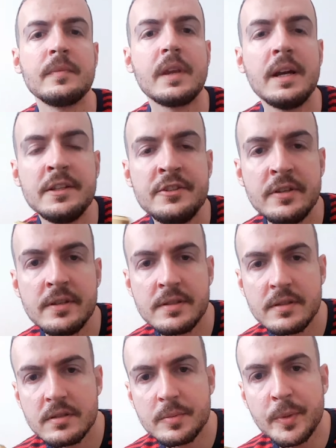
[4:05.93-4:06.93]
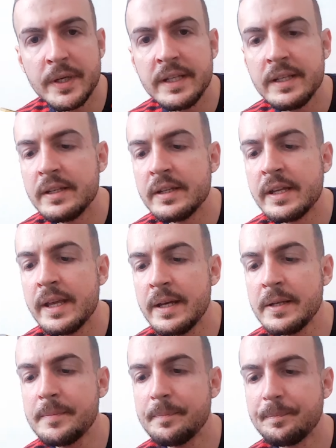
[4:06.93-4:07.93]
I just sprayed it
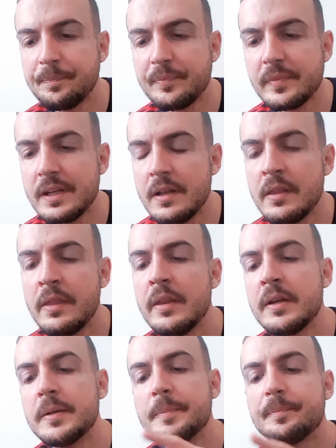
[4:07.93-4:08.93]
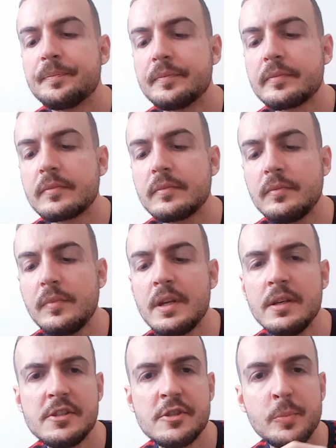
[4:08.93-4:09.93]
again. The
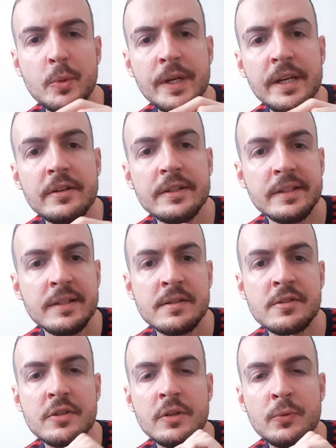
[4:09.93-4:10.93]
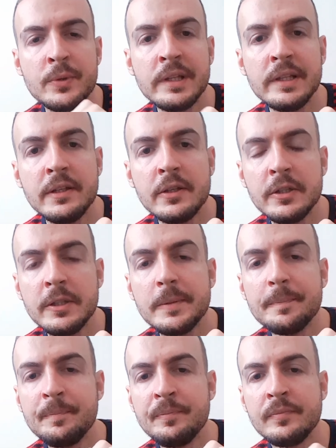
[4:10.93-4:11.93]
sprayer, it is really good.
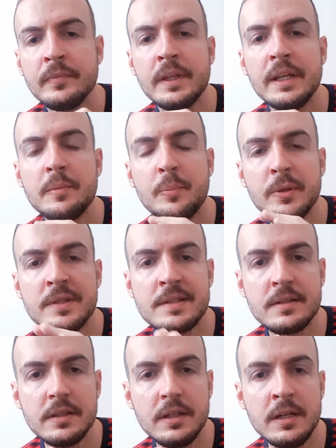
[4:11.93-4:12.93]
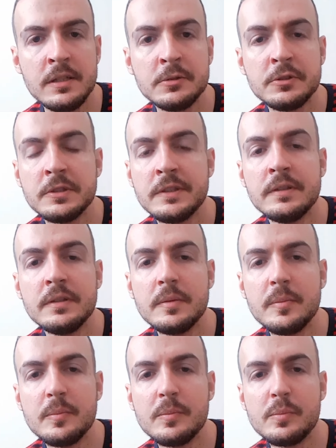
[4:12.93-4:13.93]
It puts out a
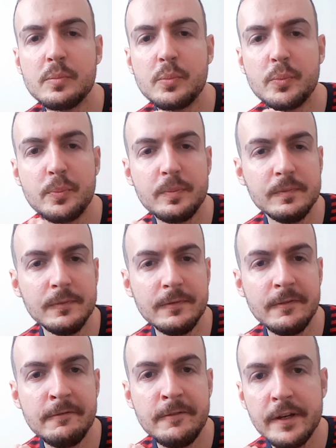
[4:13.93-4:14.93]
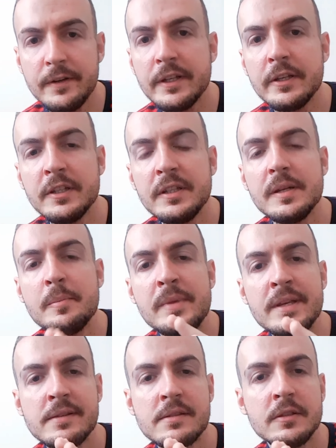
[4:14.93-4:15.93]
very good
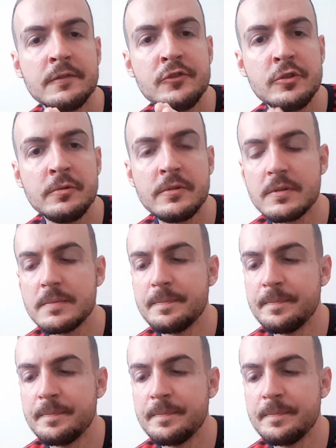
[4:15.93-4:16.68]
mist of juice.